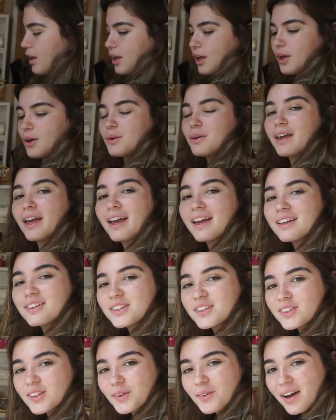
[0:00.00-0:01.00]
Okay,
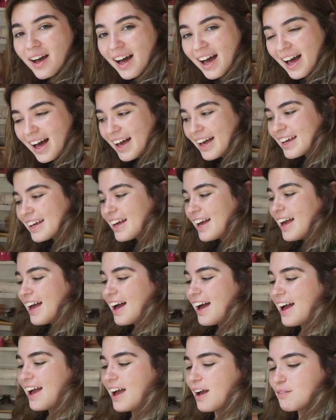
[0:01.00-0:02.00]
so hi,
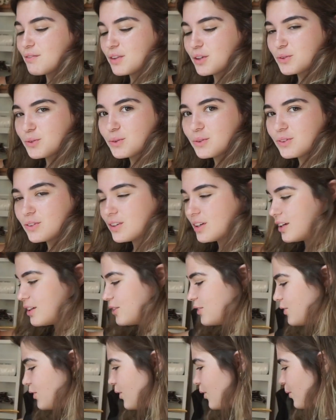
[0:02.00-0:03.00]
I have this one
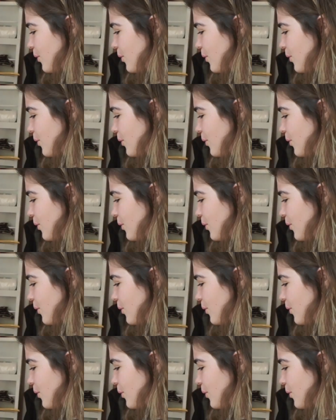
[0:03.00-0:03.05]
done. So